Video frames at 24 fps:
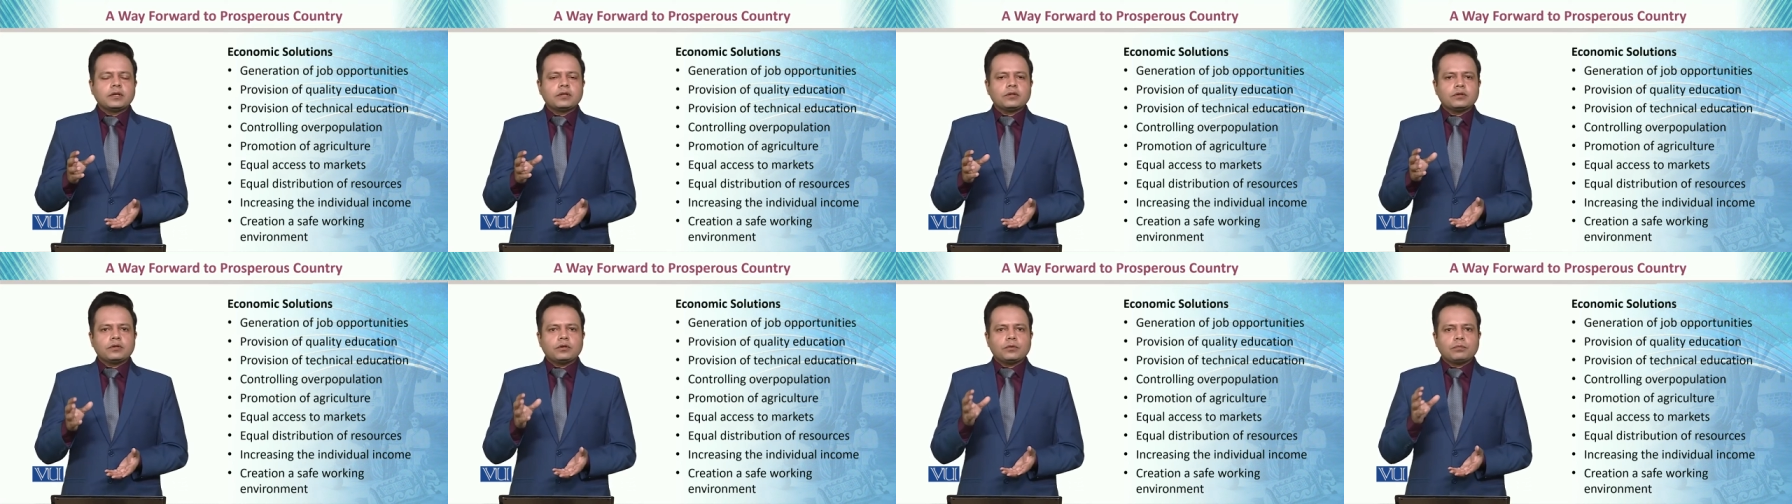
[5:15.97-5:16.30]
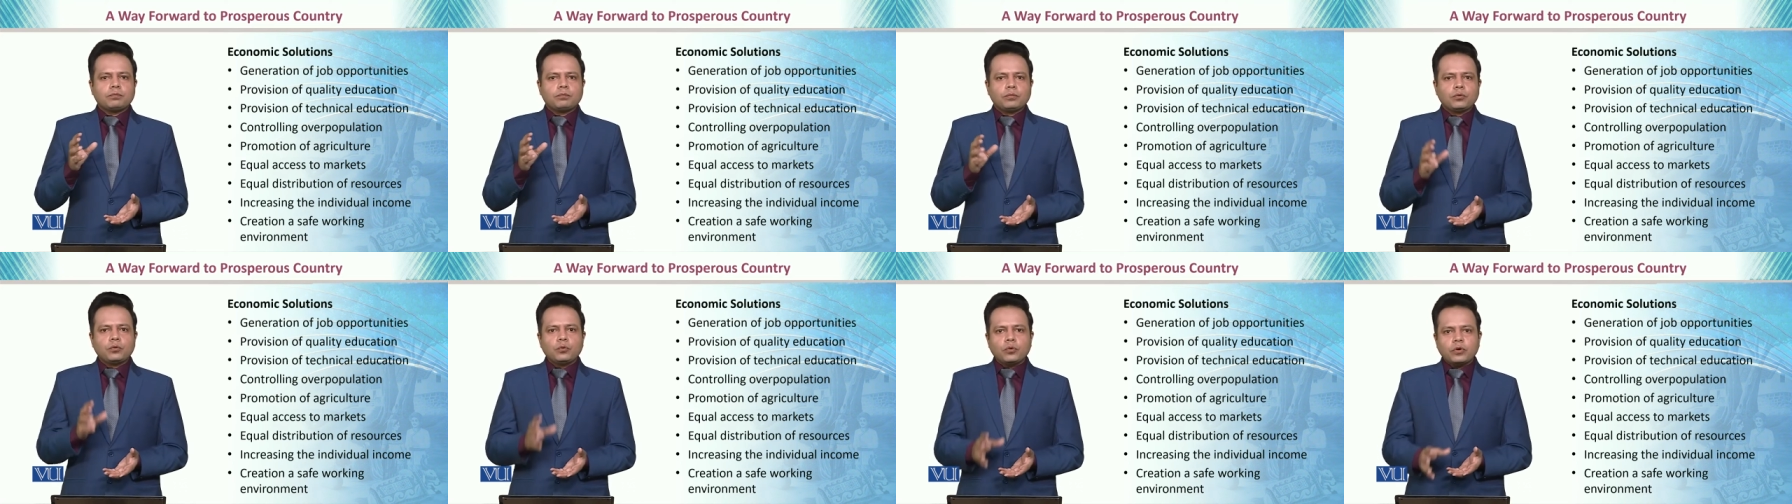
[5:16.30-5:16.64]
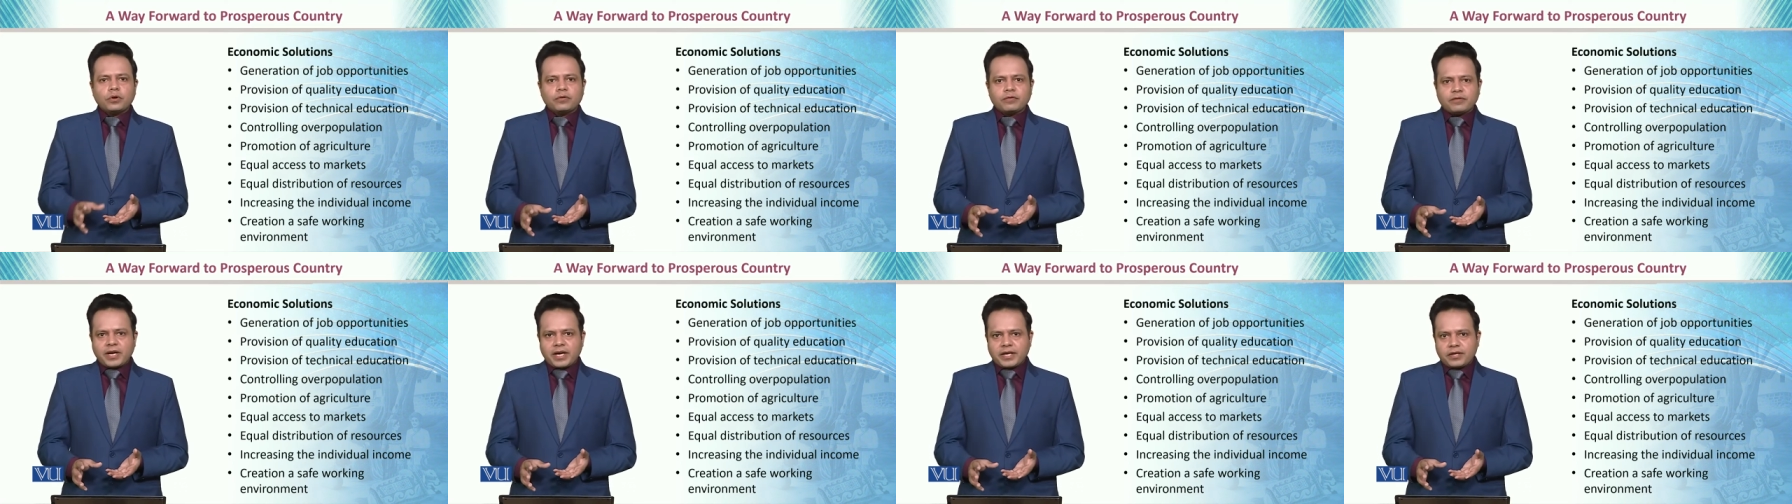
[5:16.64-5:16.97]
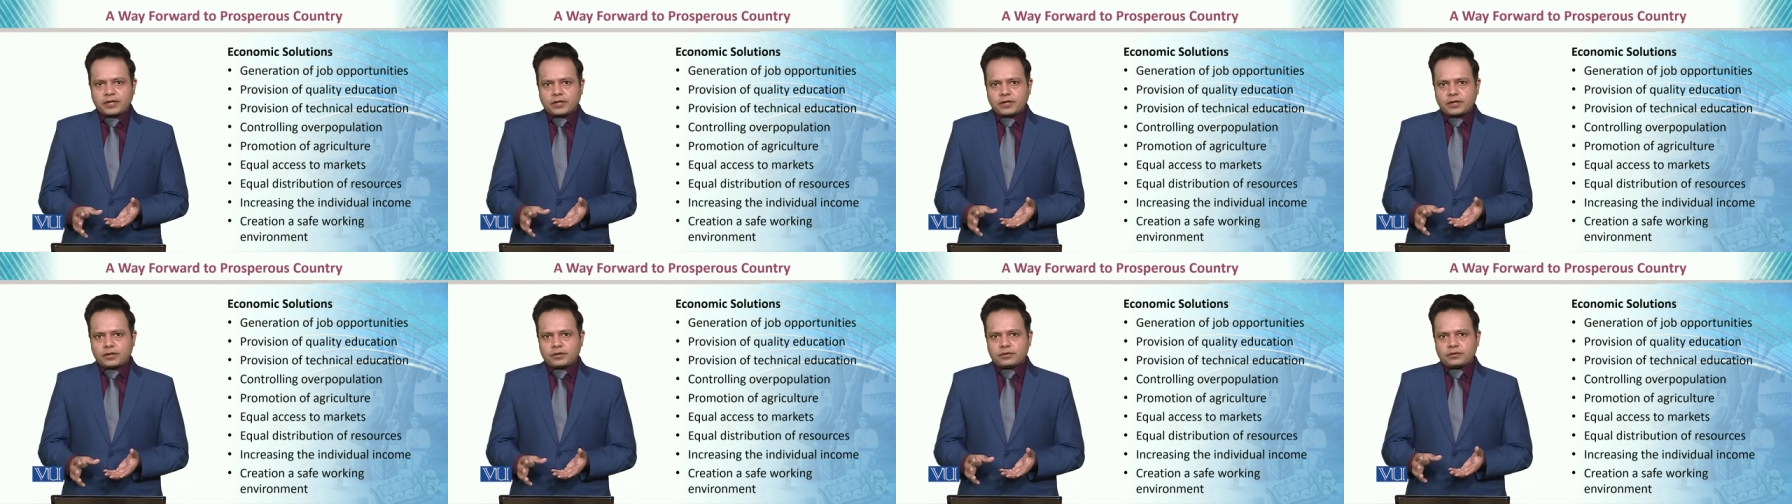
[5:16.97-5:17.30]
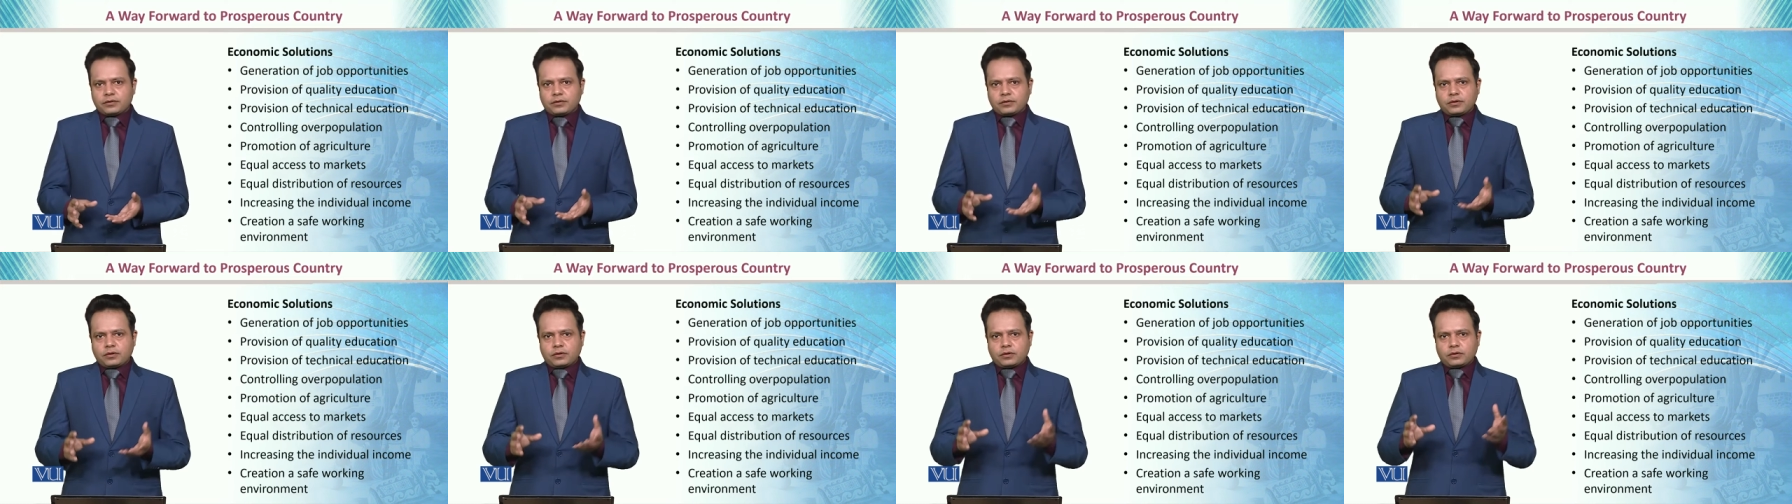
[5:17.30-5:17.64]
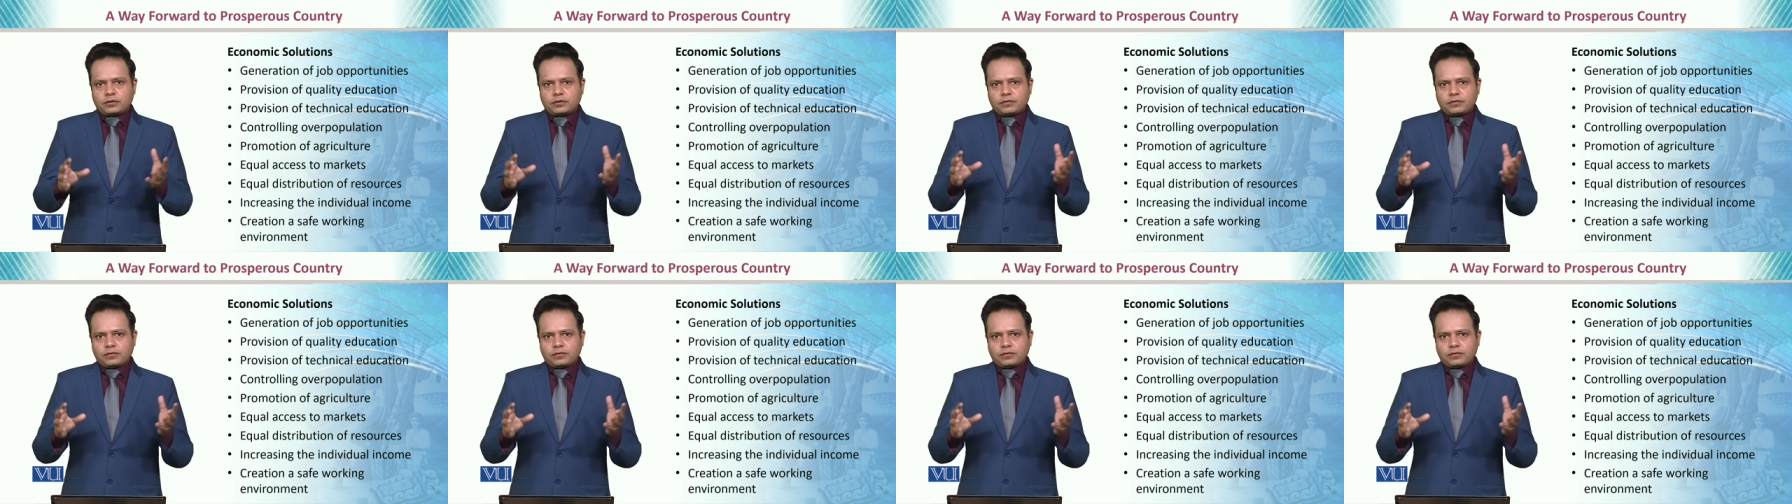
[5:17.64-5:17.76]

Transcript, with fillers: the poor vendors or